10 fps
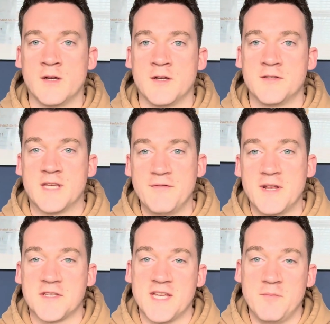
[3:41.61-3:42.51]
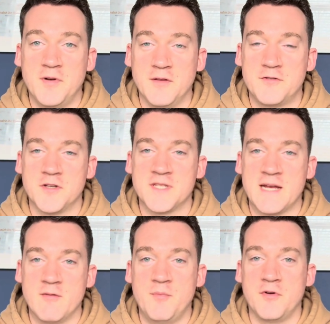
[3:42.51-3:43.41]
To give an example of just
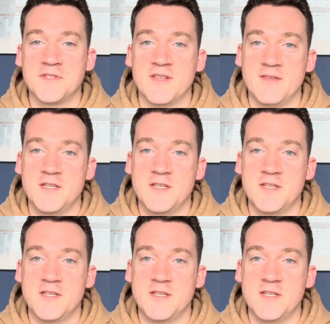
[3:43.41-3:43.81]
how important